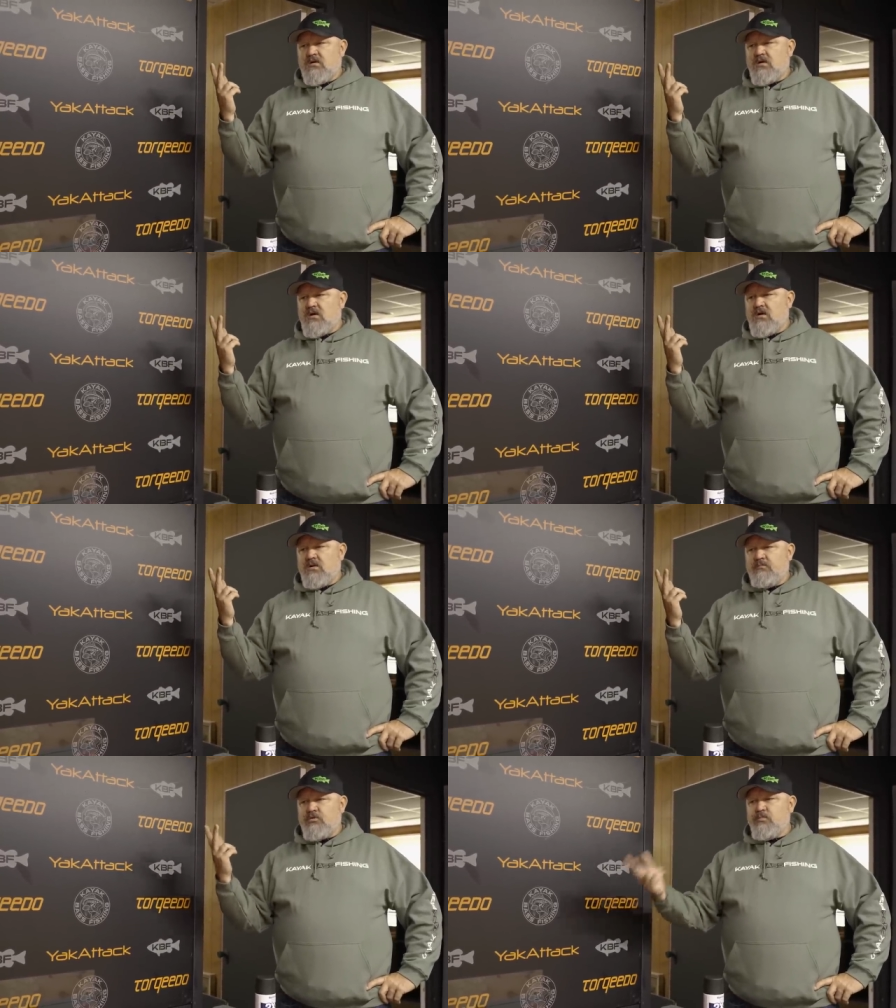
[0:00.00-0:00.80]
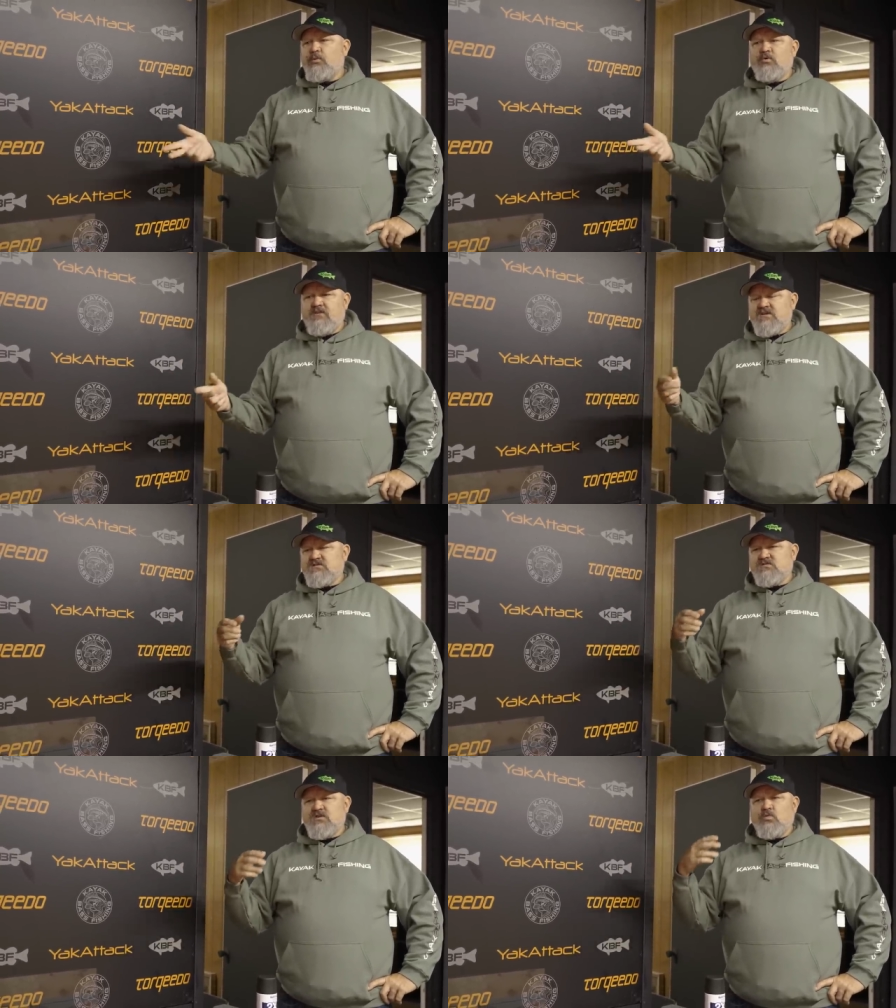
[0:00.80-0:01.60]
um, Newport
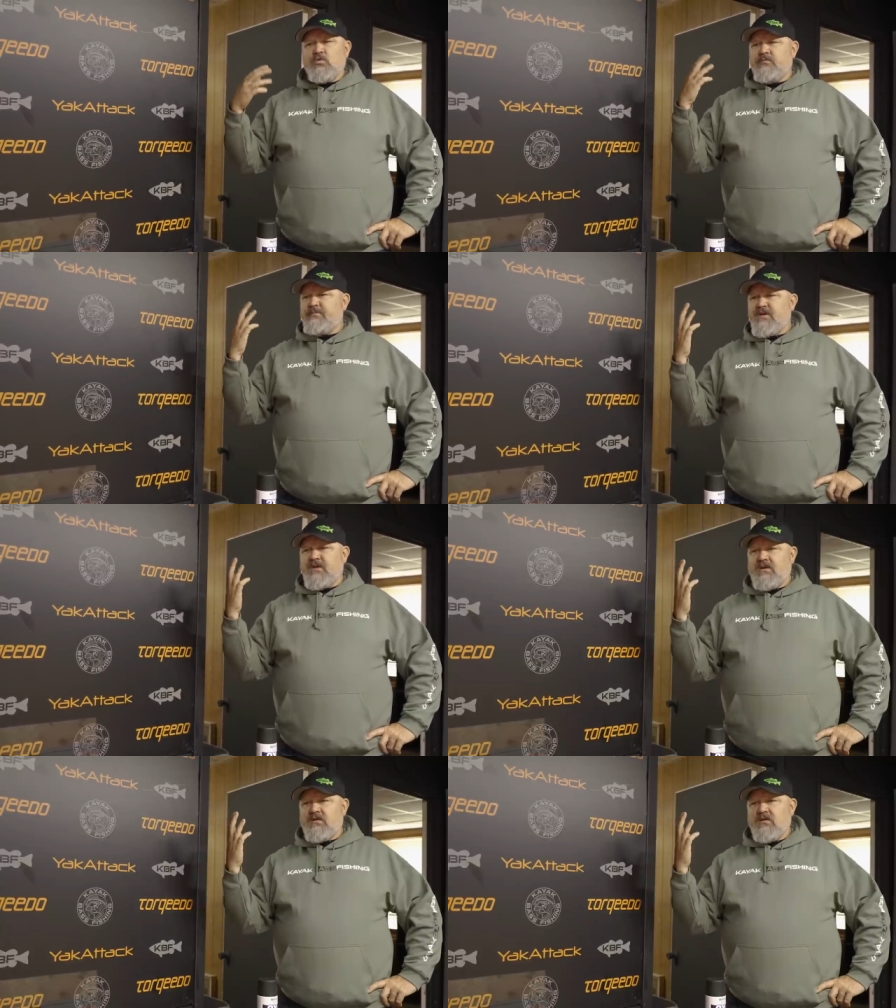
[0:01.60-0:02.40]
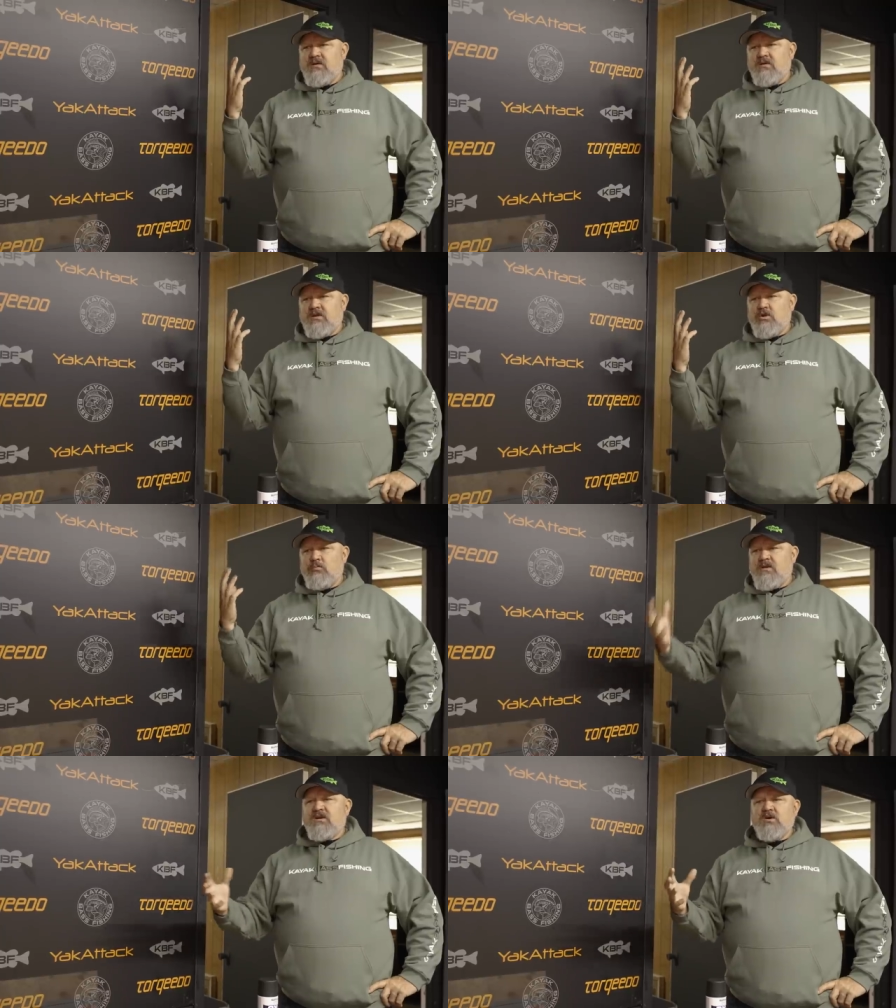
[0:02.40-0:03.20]
vessels, there wouldn't be you know
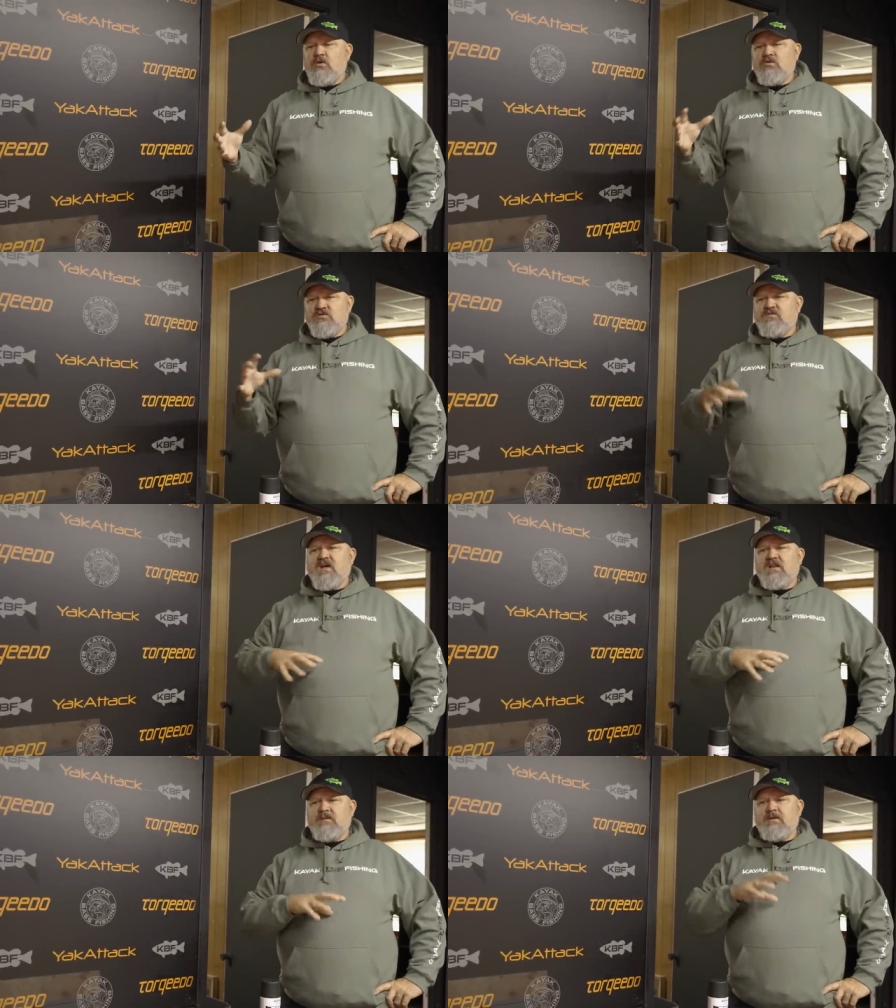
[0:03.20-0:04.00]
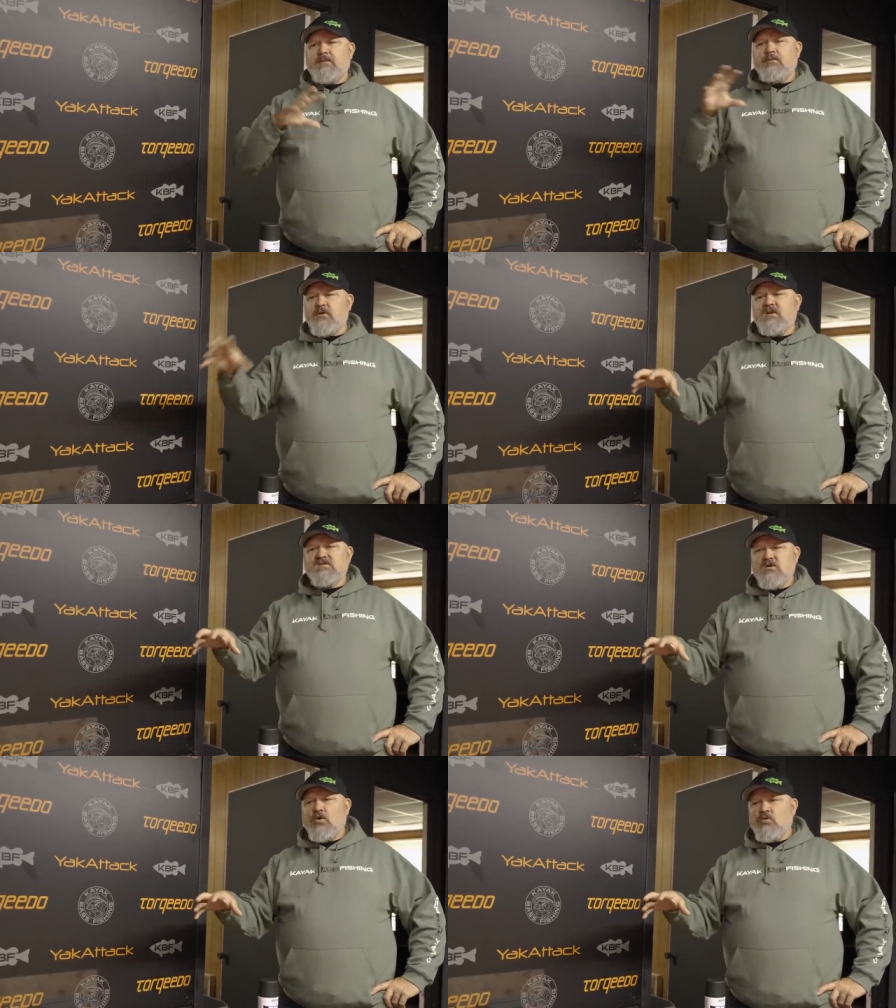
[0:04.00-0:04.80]
Minn finally being put
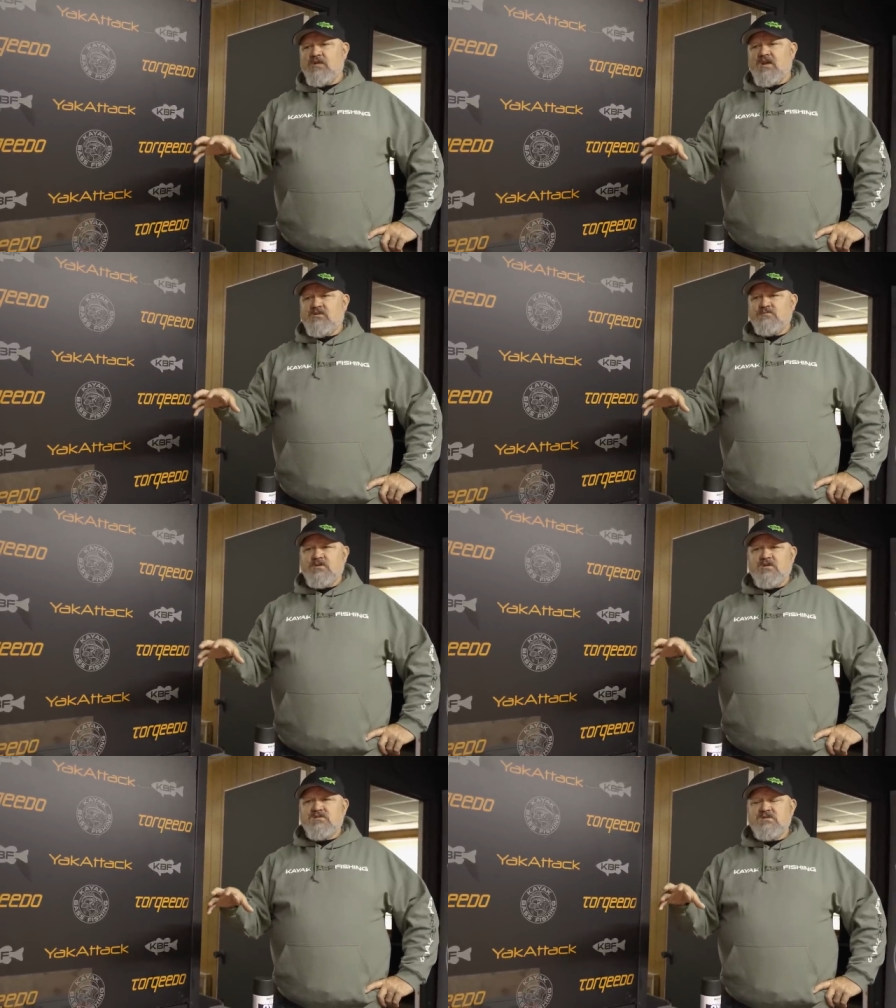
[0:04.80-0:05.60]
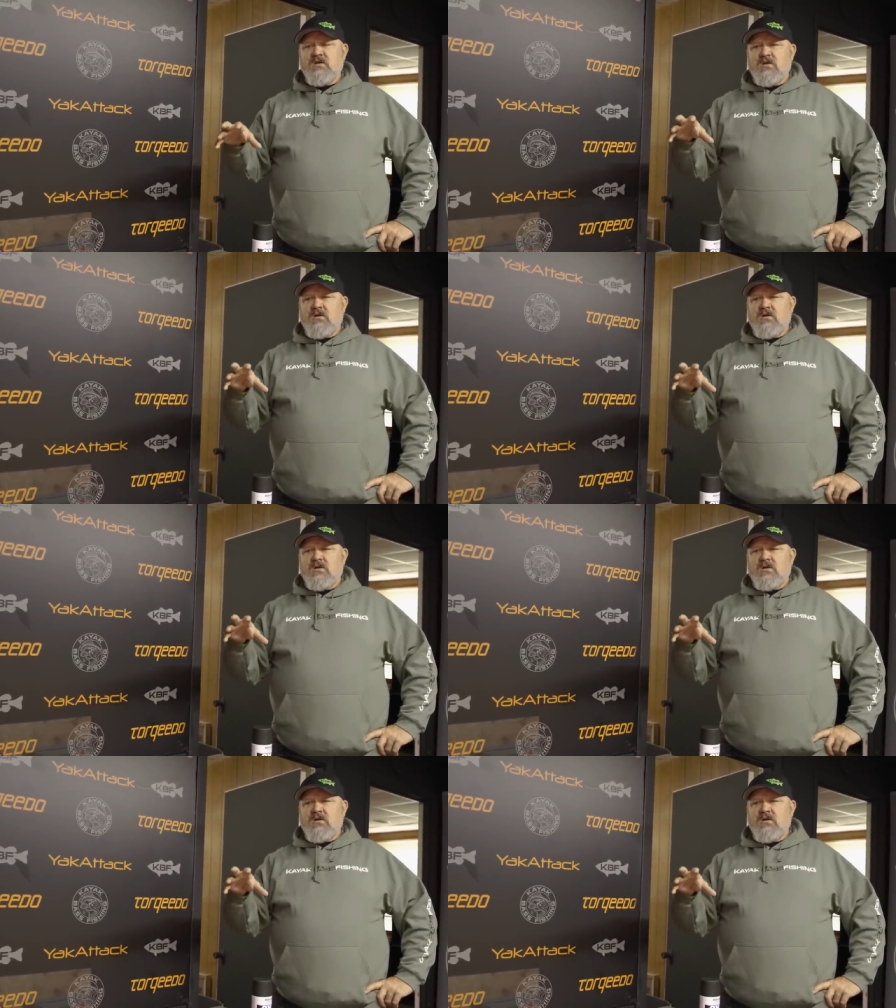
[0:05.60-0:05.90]
into old towns because